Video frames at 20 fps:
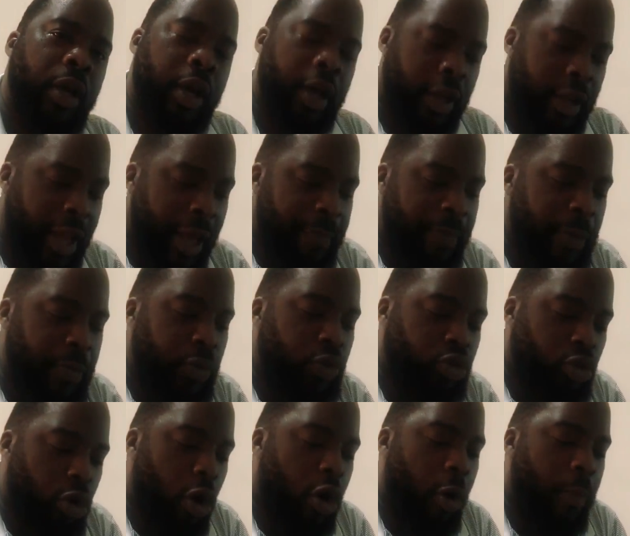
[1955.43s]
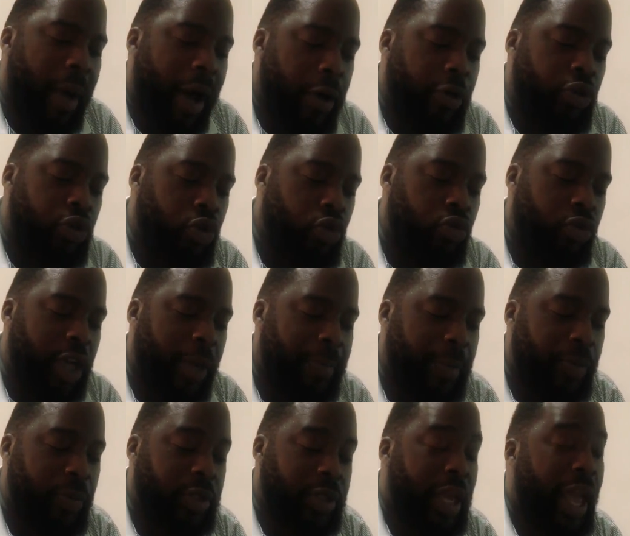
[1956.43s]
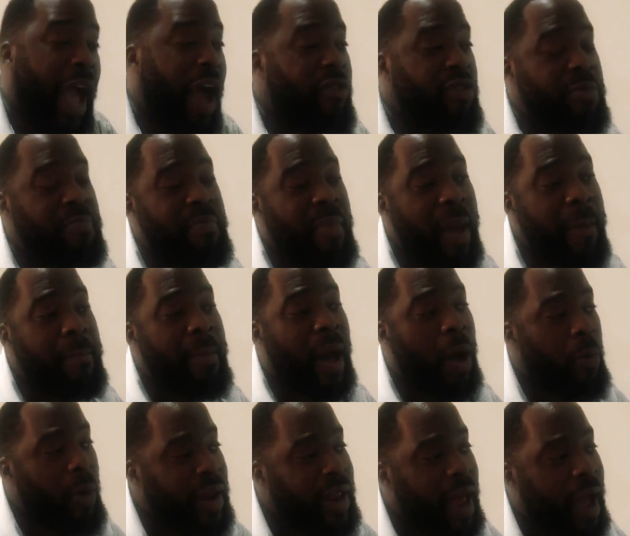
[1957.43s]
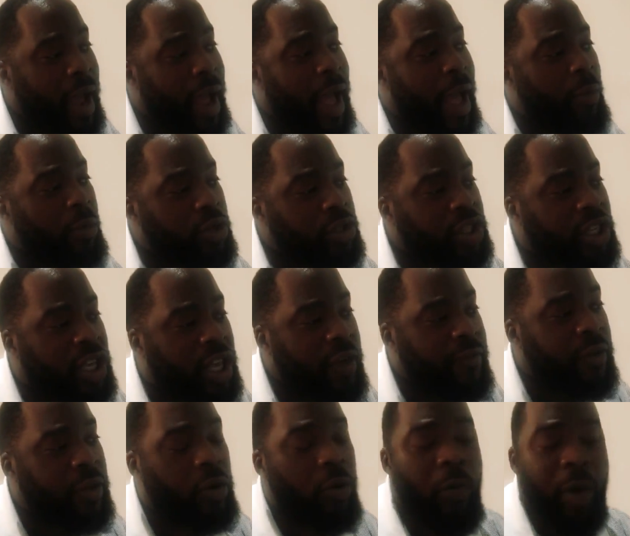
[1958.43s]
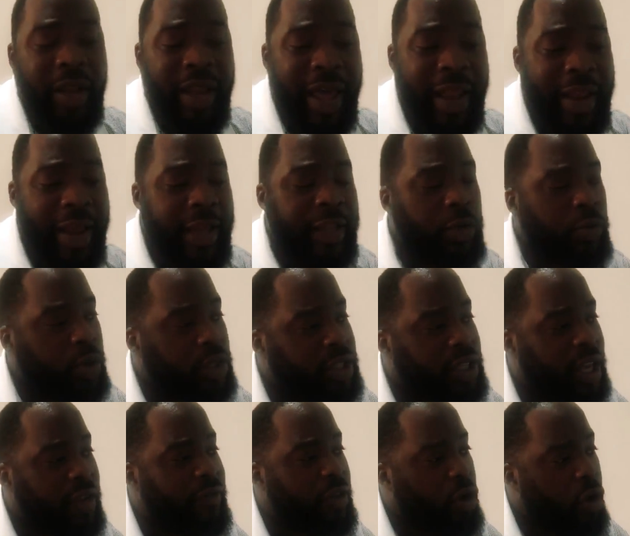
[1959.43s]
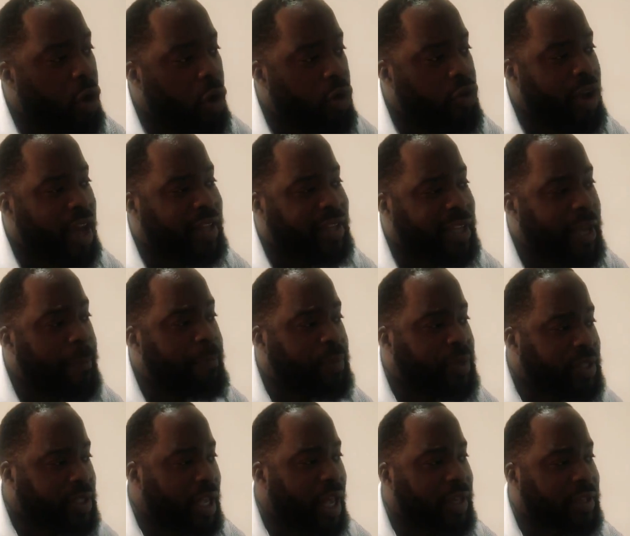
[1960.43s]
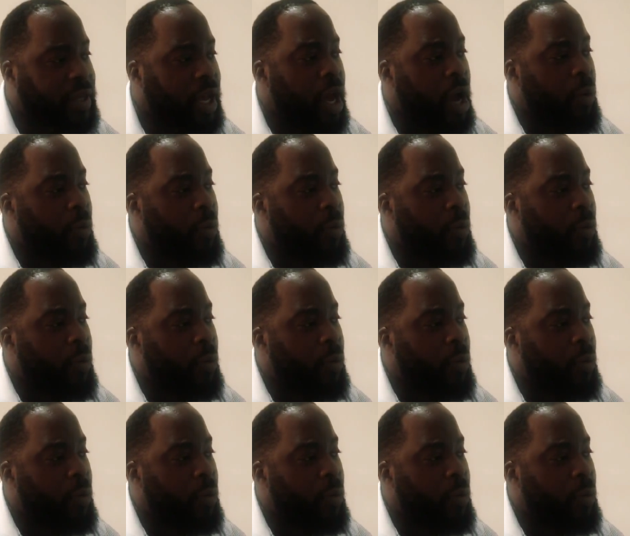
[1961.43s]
Let people talk about you. Let people say, I remember when that guy was giving, or when that lady was giving 110%,